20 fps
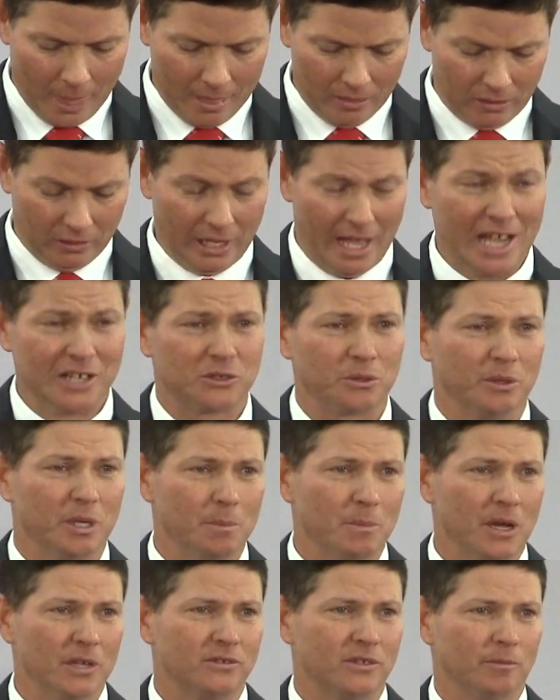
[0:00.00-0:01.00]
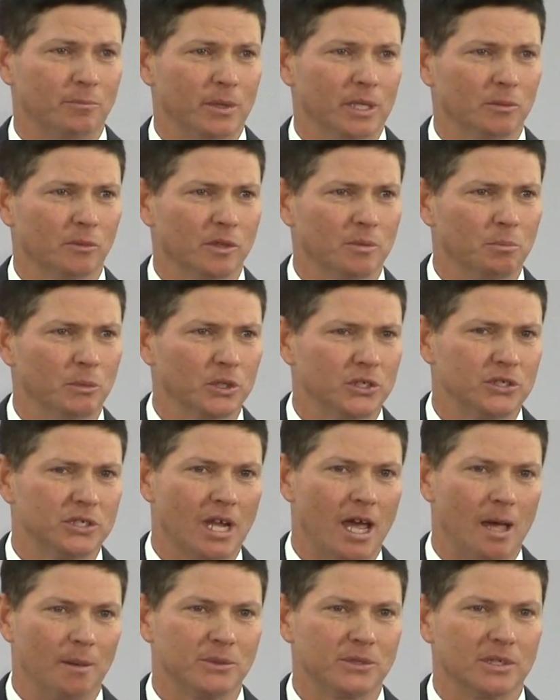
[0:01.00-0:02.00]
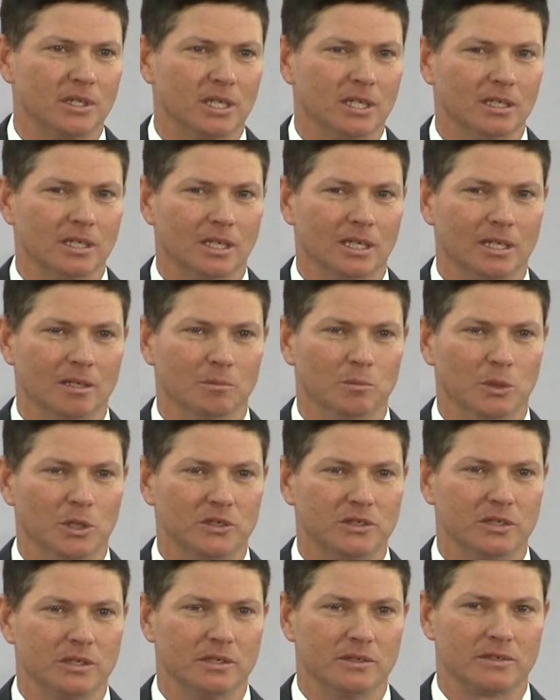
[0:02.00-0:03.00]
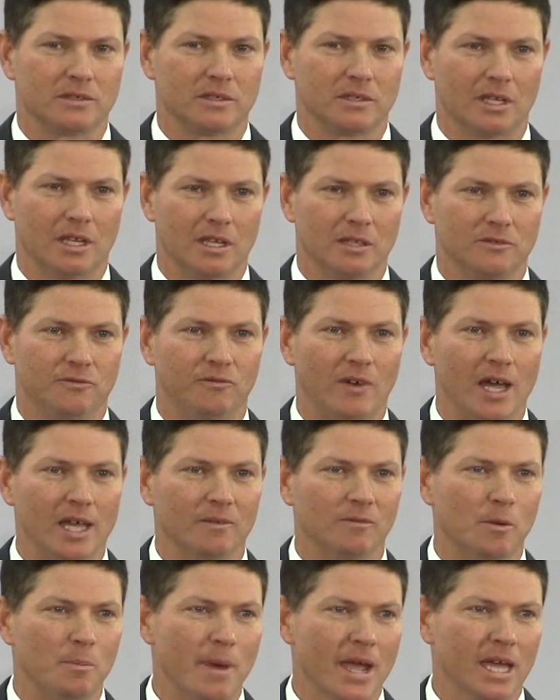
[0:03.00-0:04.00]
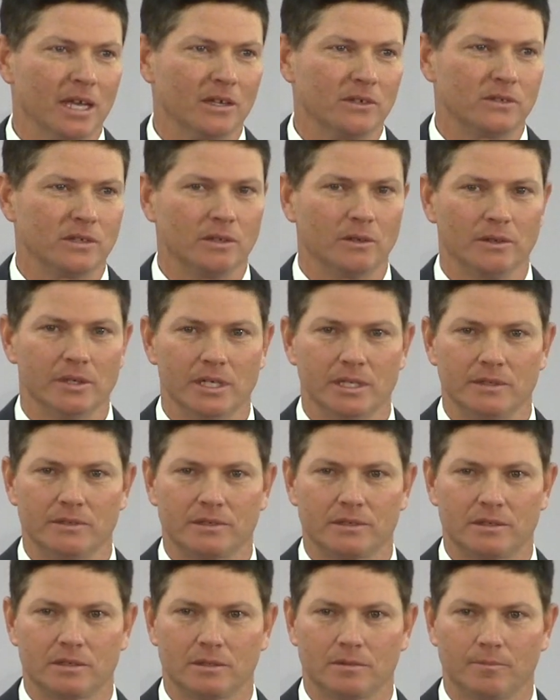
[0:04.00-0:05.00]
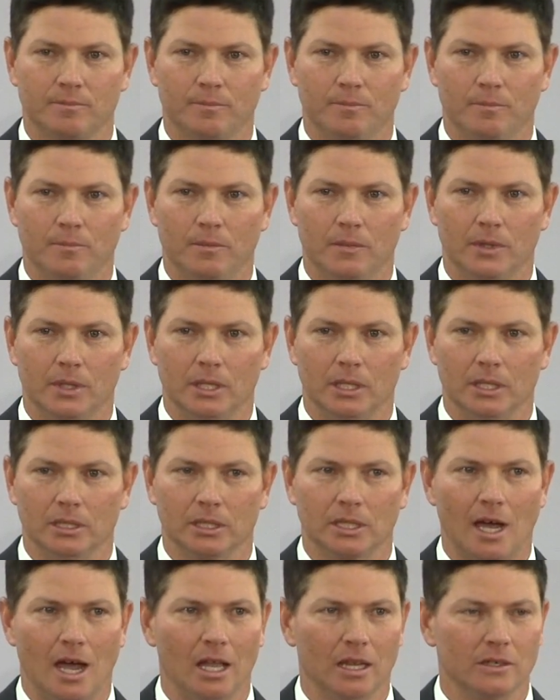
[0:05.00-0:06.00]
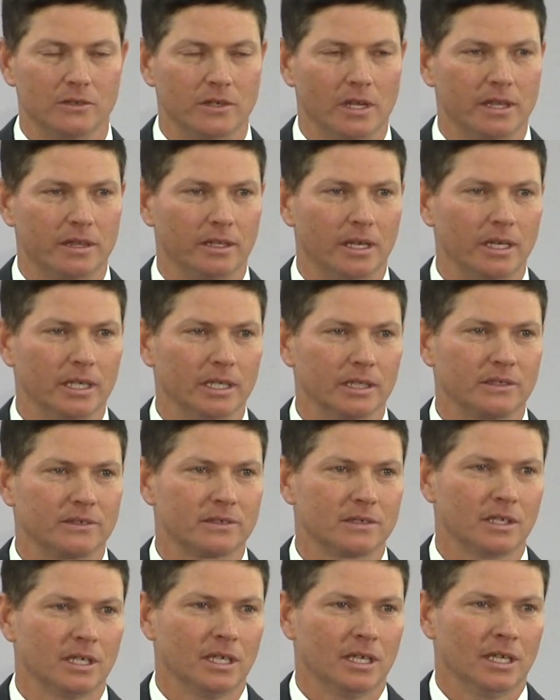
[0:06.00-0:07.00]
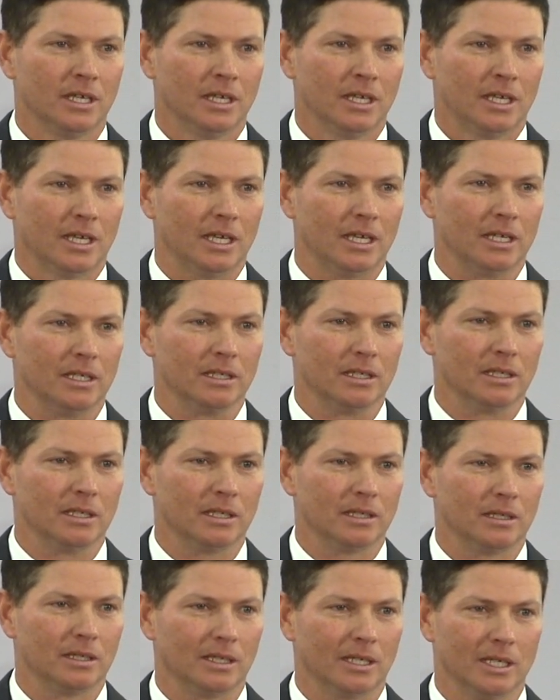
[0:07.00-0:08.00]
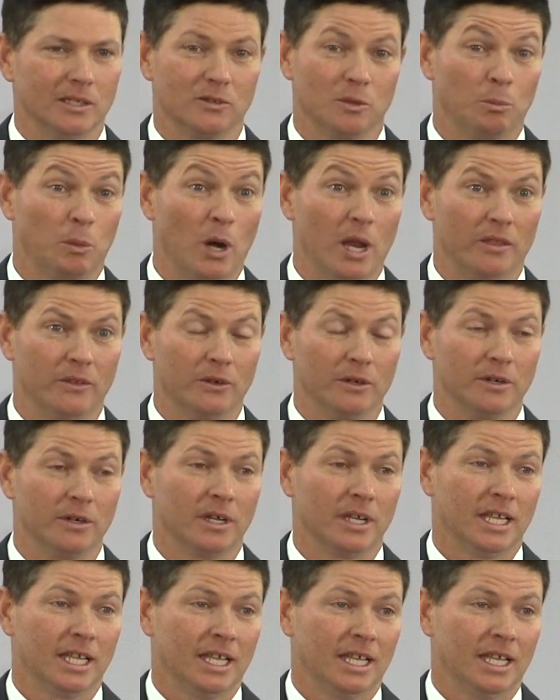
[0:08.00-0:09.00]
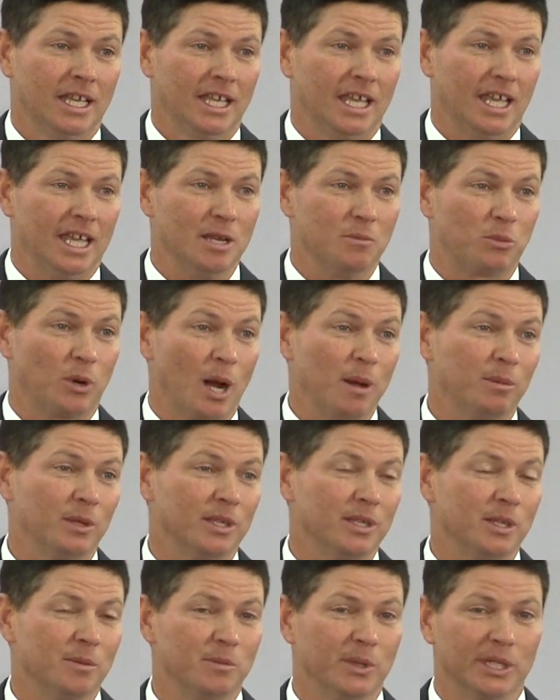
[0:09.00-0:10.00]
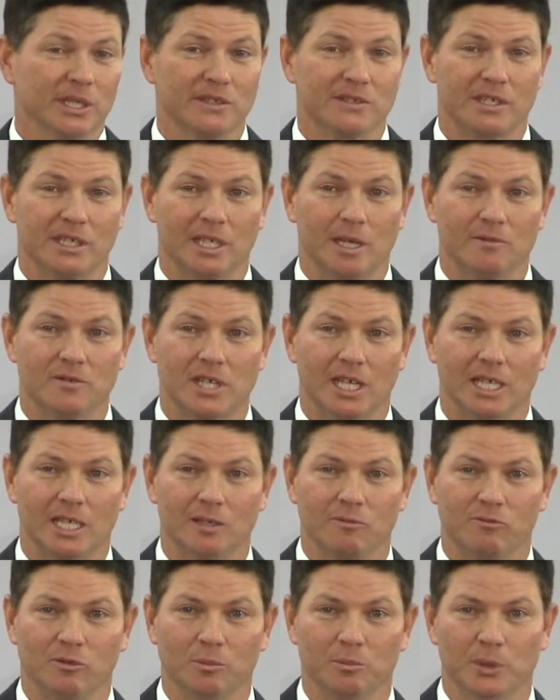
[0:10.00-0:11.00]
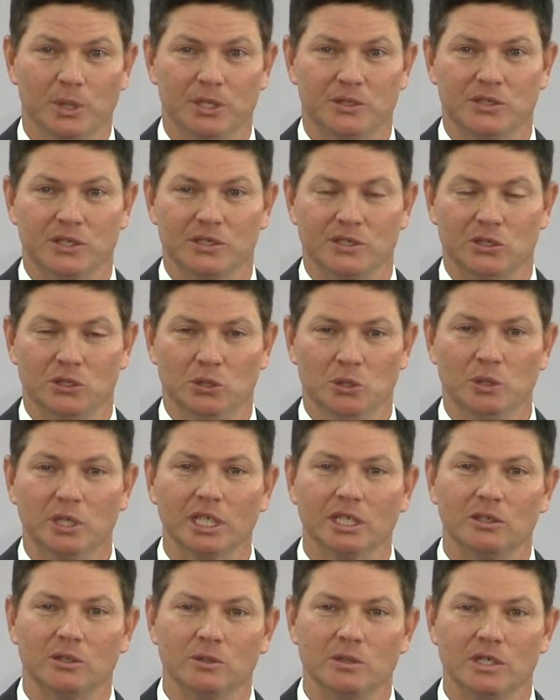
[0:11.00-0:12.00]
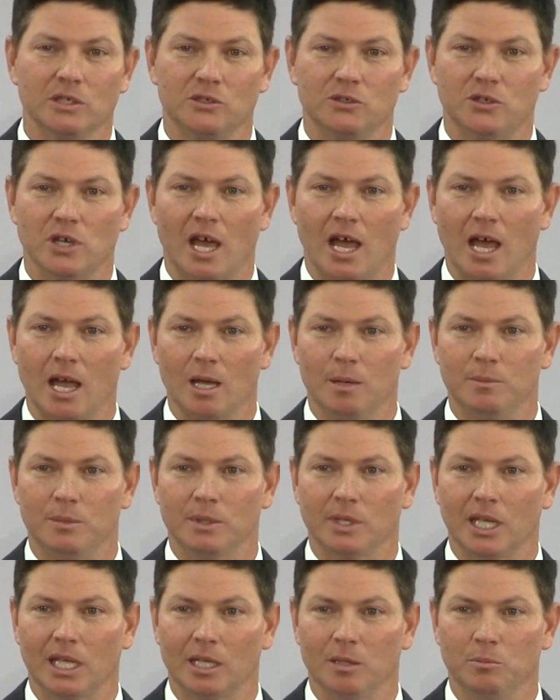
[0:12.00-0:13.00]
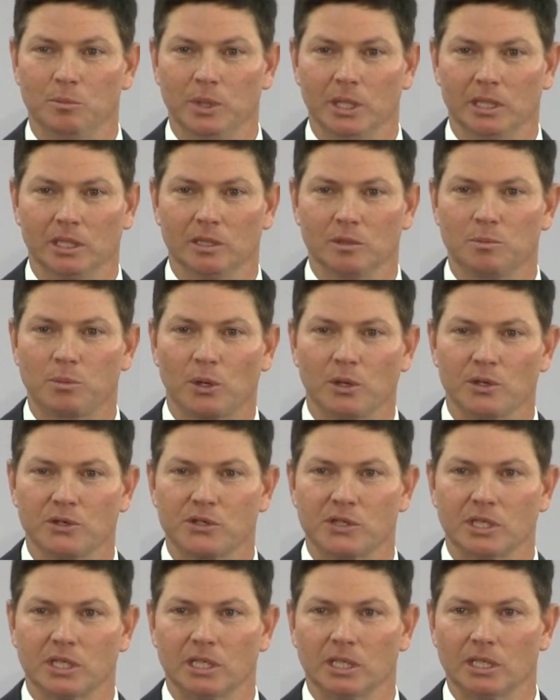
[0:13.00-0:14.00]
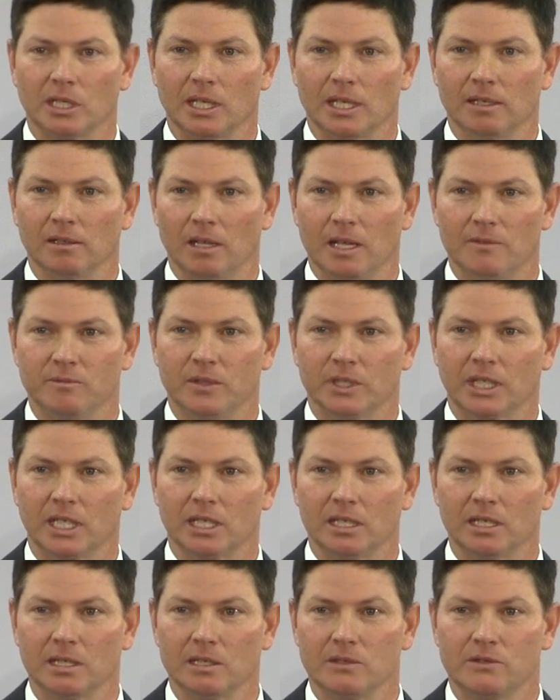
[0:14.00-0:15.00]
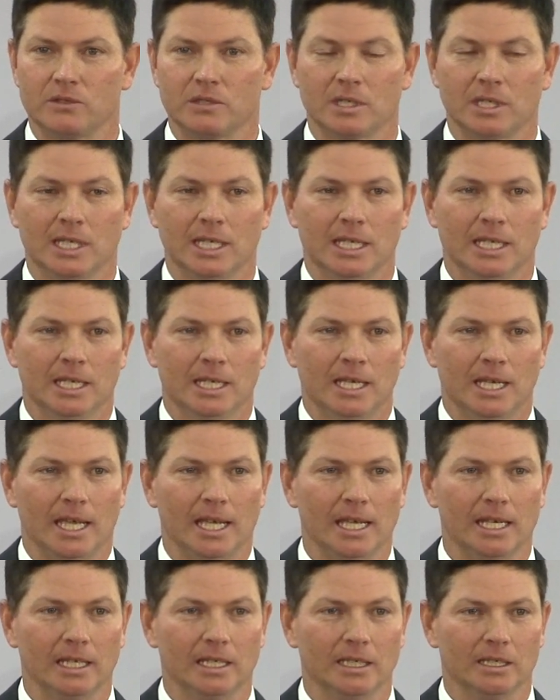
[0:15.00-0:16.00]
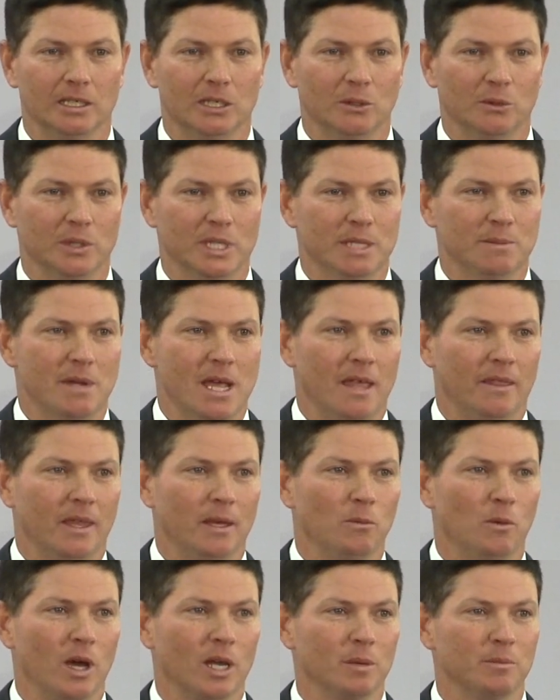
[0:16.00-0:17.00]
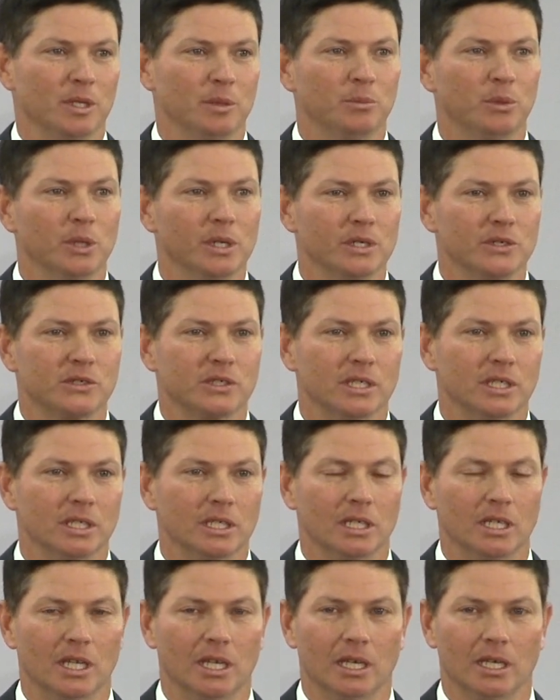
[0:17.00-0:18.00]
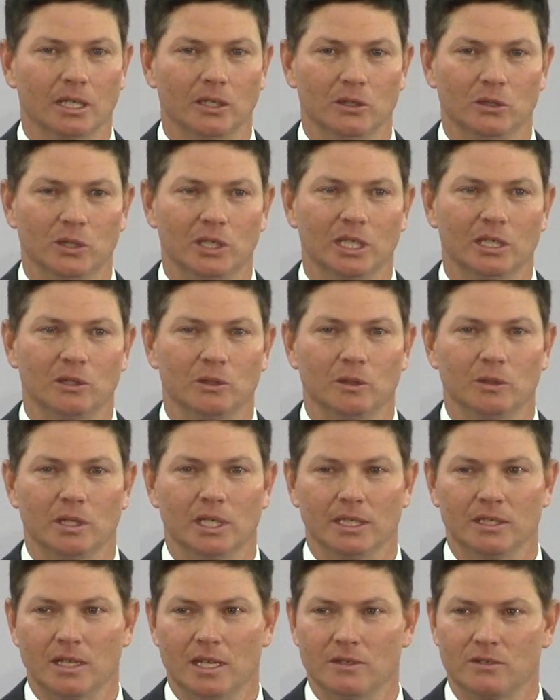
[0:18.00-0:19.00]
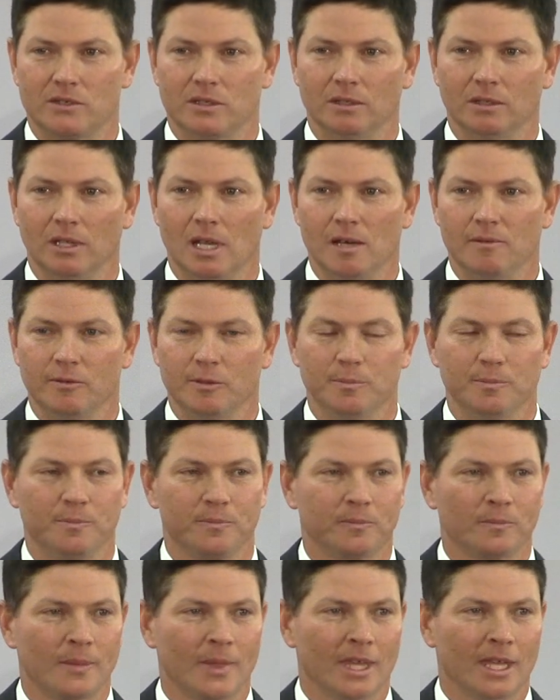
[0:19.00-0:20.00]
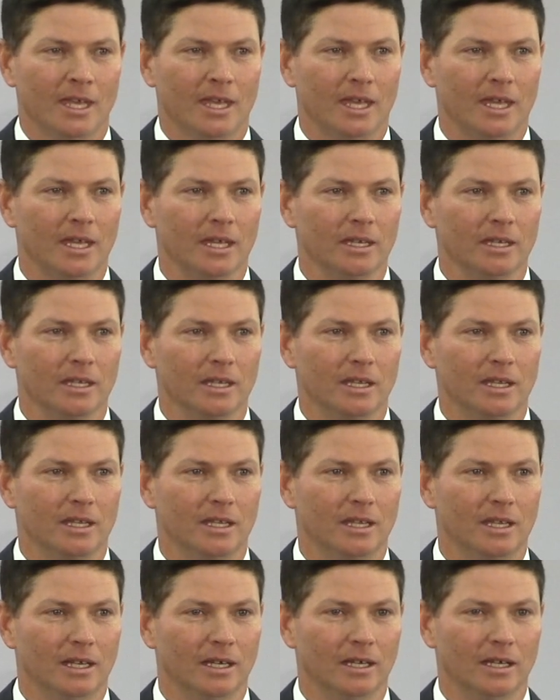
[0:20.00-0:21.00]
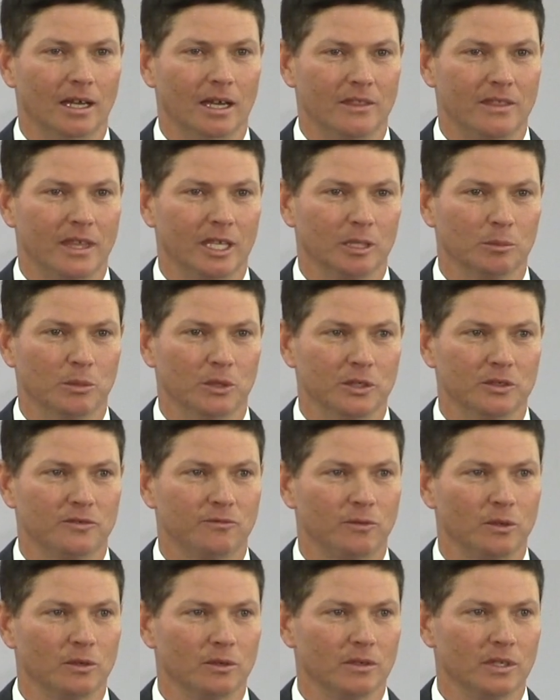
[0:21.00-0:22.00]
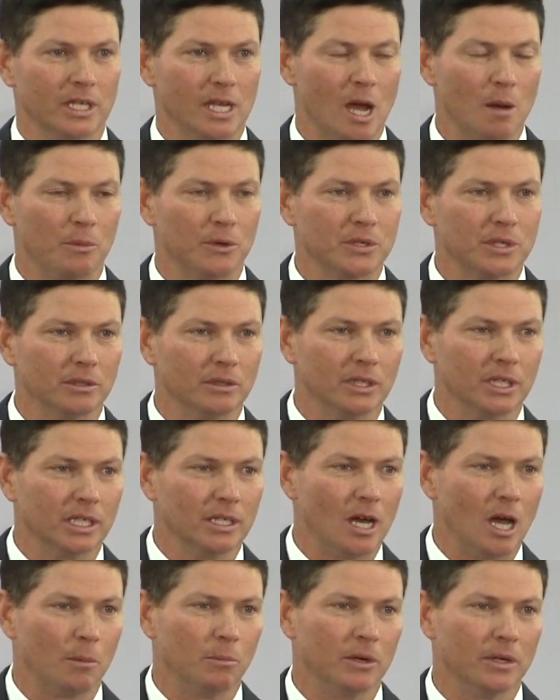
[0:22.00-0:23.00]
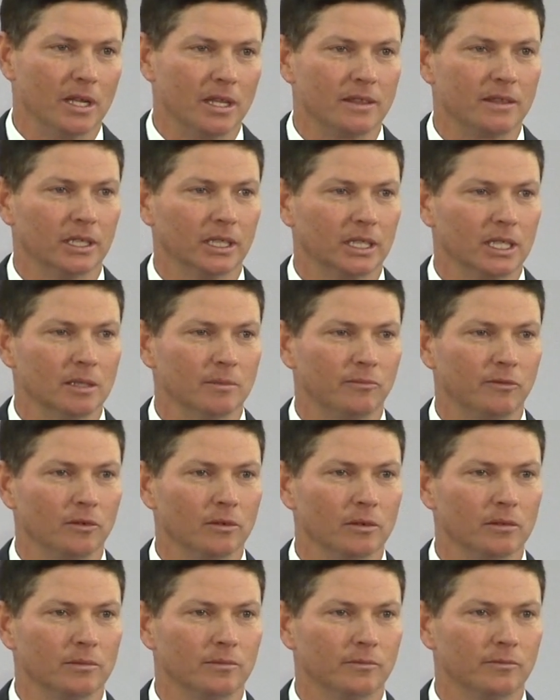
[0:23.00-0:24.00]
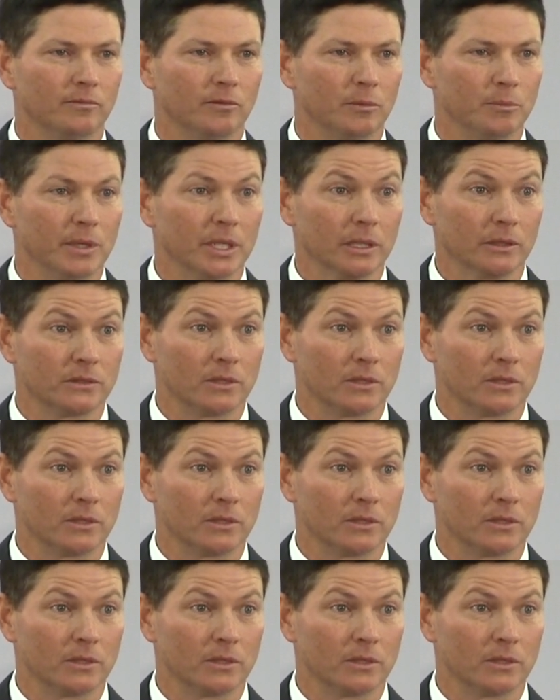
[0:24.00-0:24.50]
The last 20 months I've been with Butch Thompson, and Butch is as fine of a man as there is in college athletics. And he's a brother. And probably the biggest thing I've taken from Butch is you can do this job and be a good person and love the kids. And, you know, deep down they want to be pushed, and you can do it and still love them. And I thank Butch for the opportunity at Auburn. I thank him for being